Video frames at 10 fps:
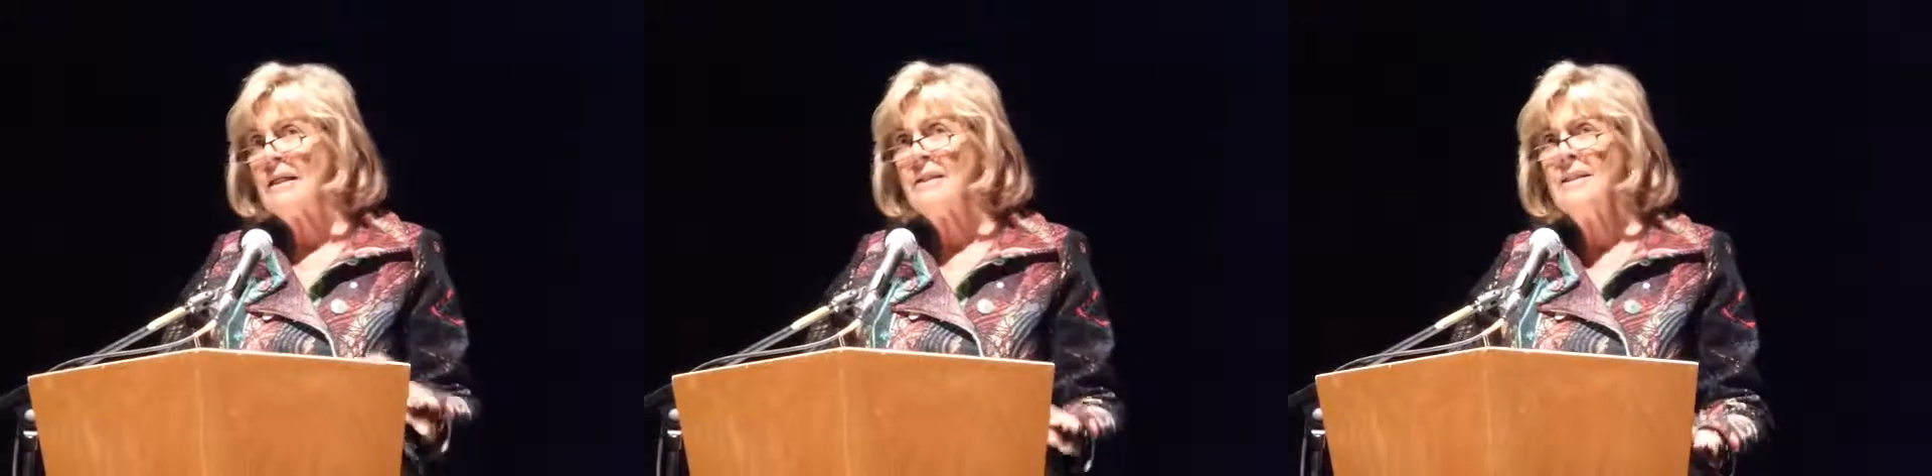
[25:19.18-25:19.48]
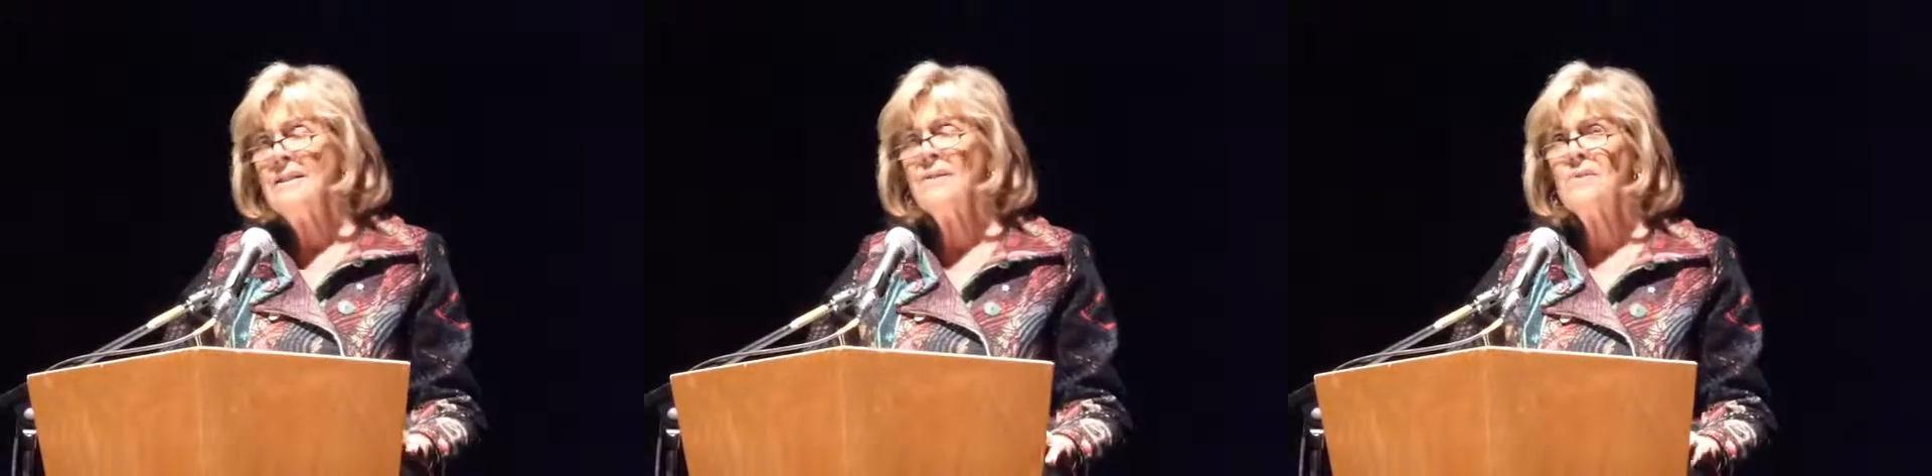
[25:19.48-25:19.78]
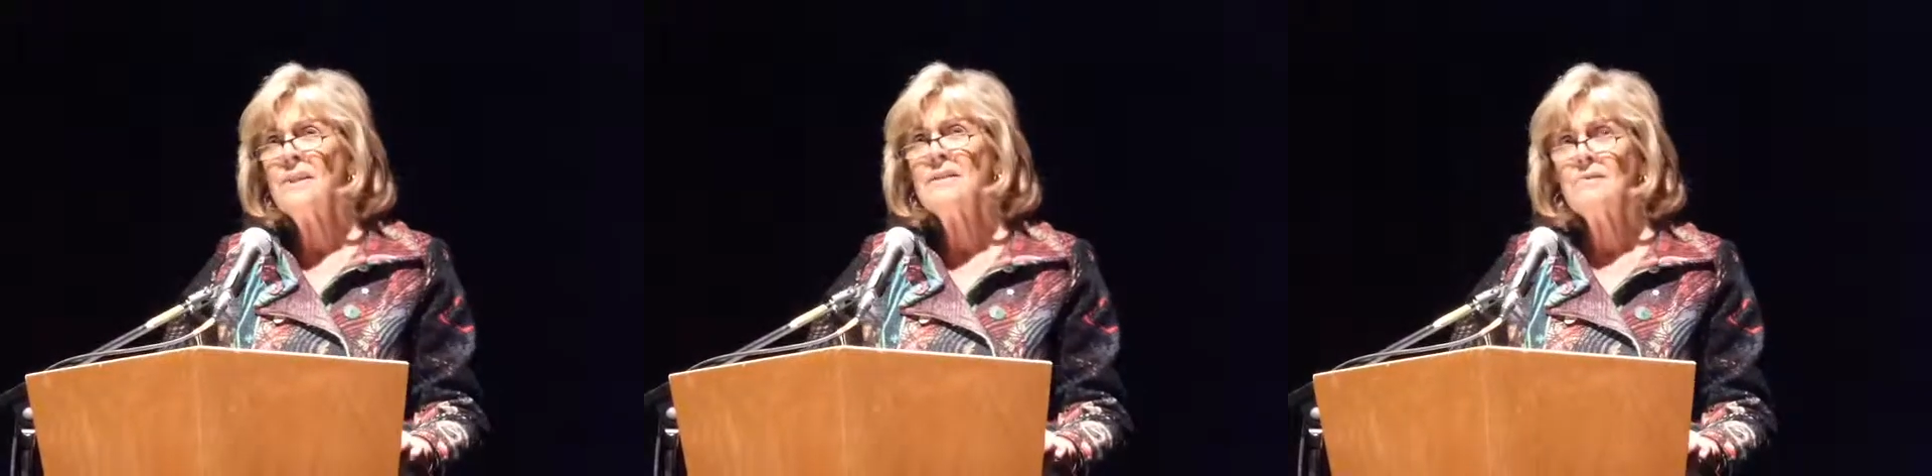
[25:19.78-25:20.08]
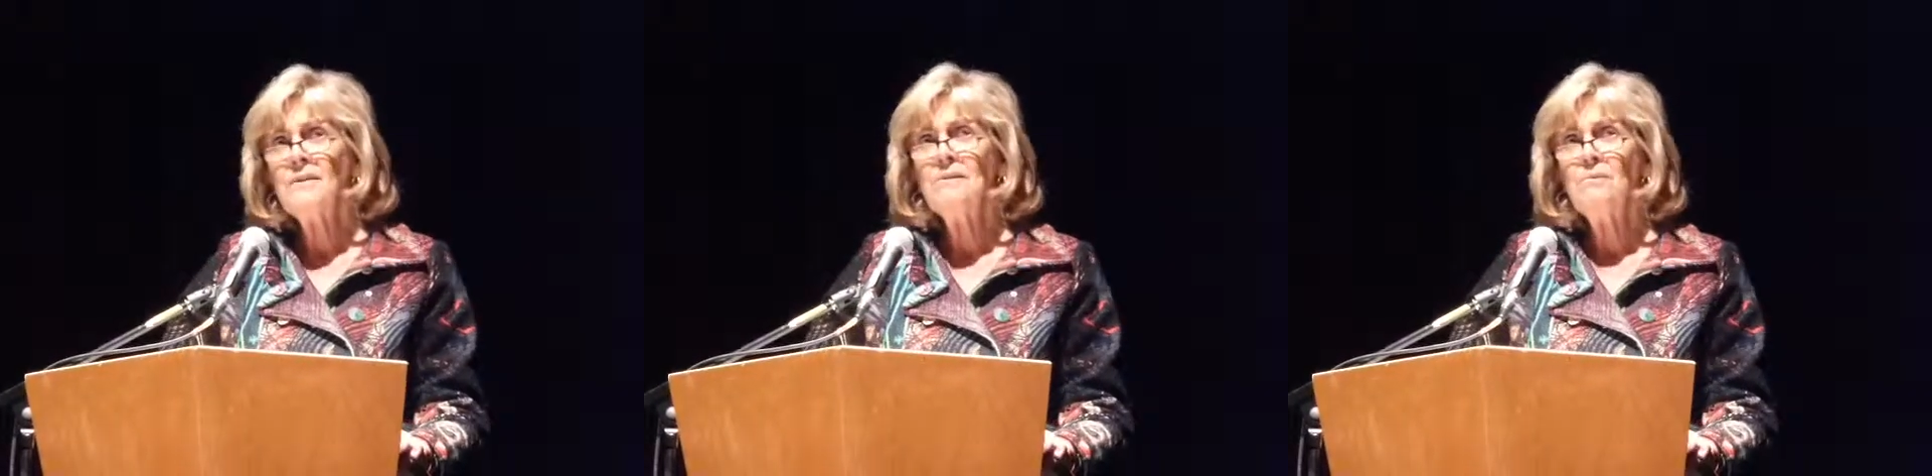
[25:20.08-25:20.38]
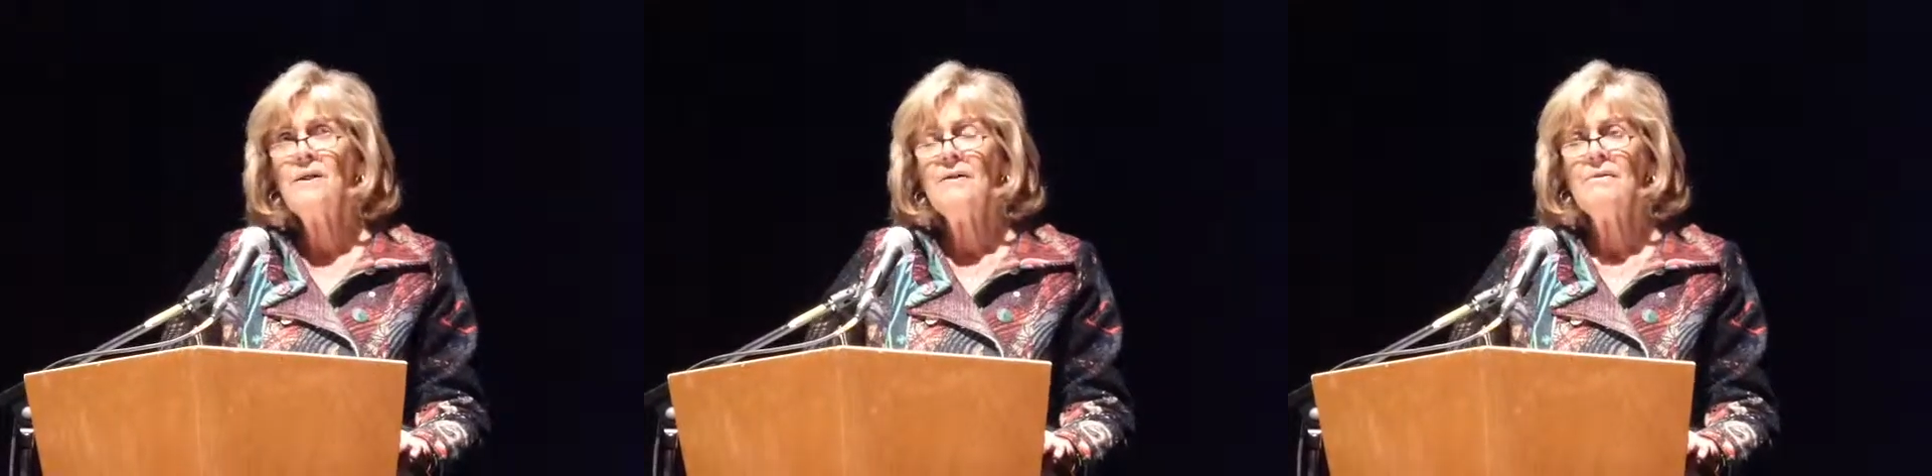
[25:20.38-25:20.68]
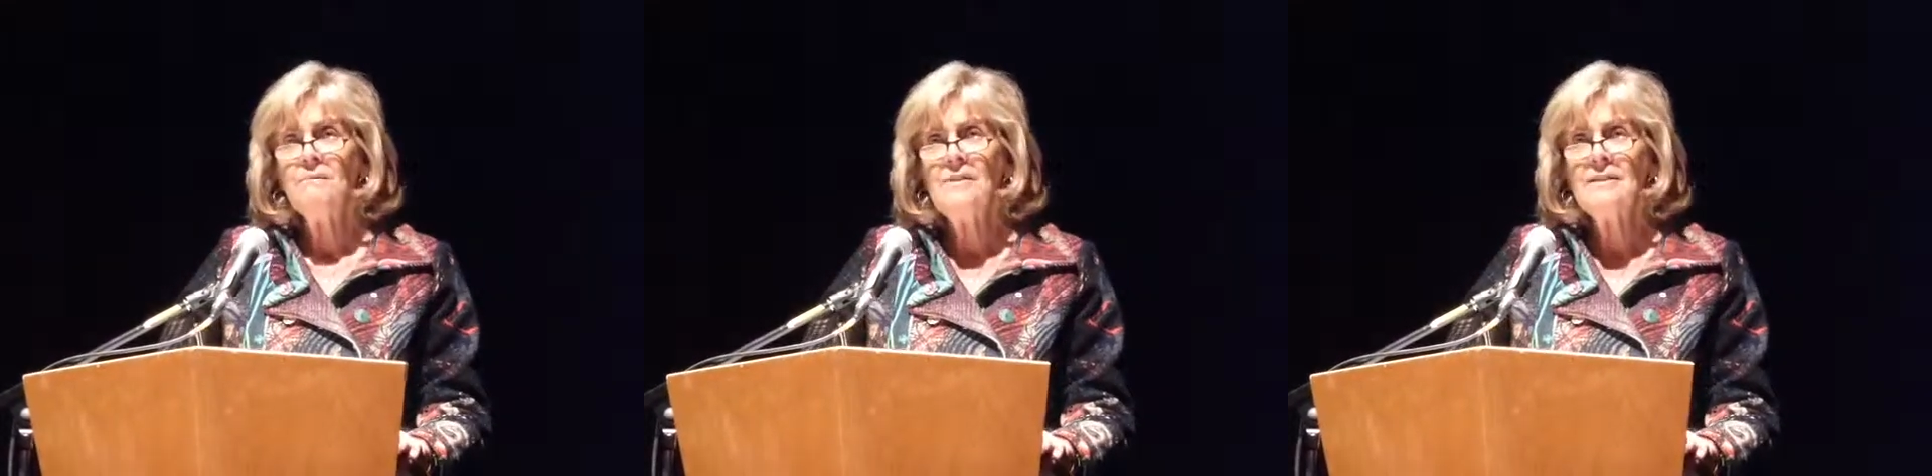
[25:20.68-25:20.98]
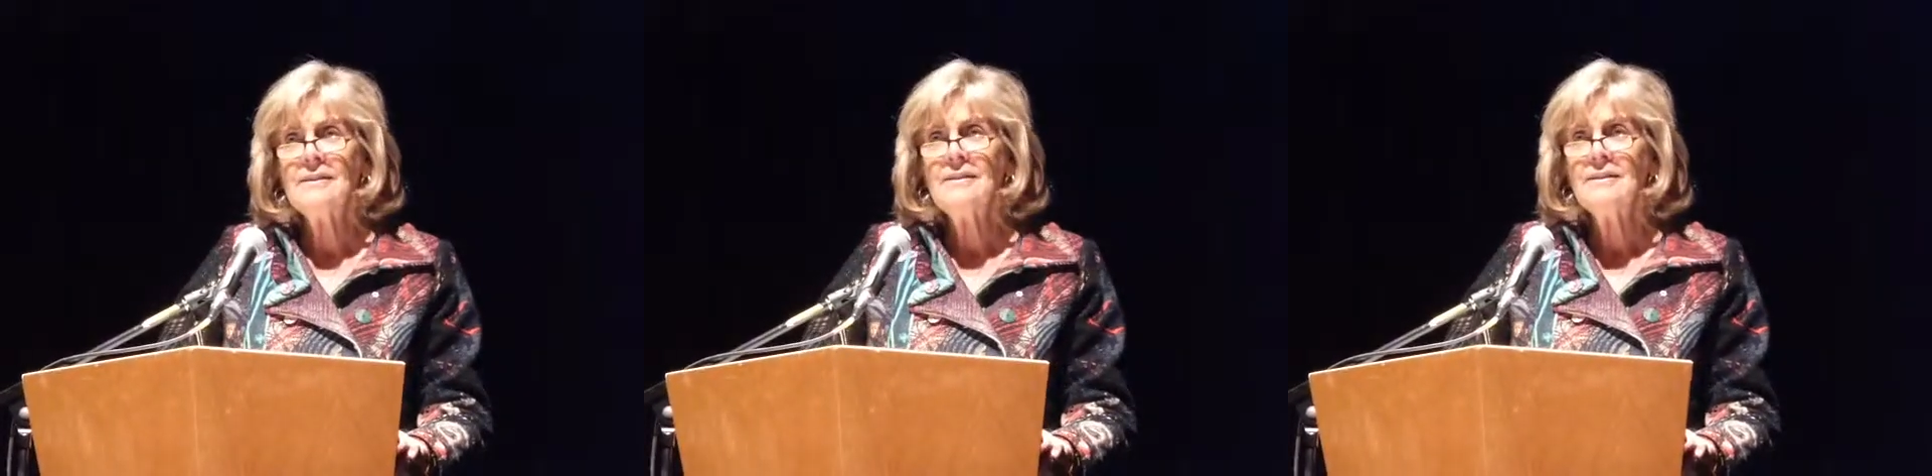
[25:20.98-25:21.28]
This story is one of the
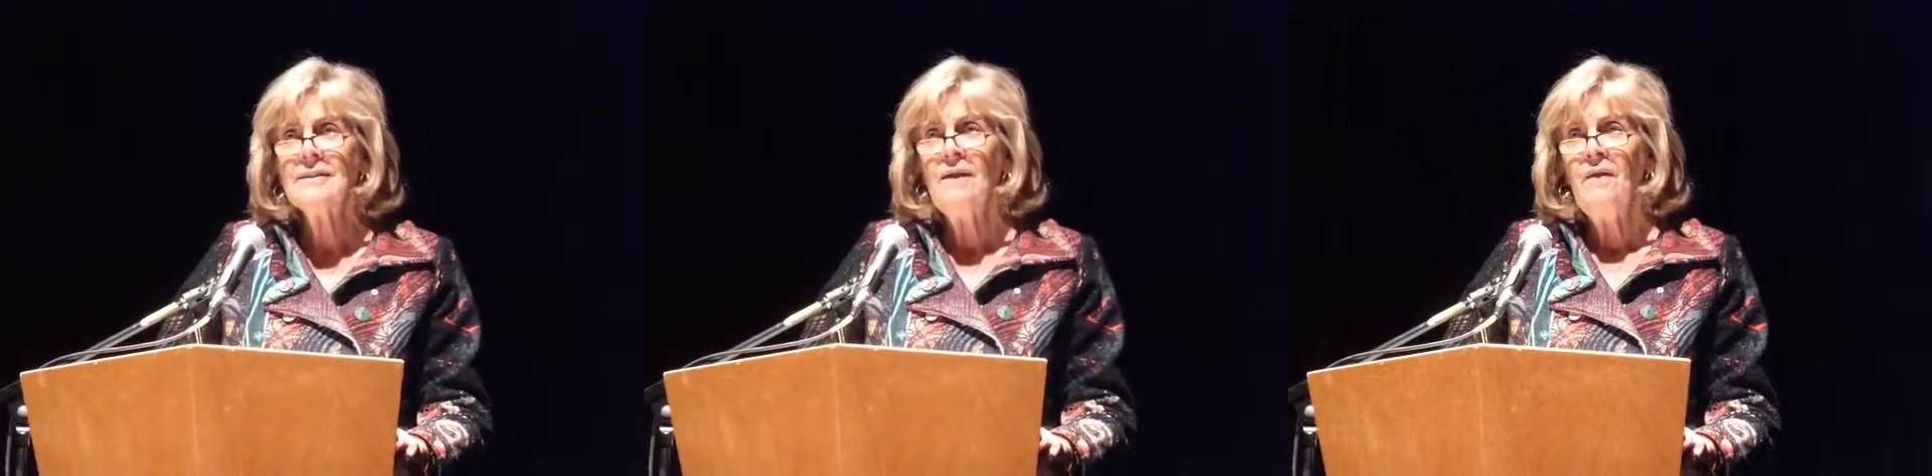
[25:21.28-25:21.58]
reasons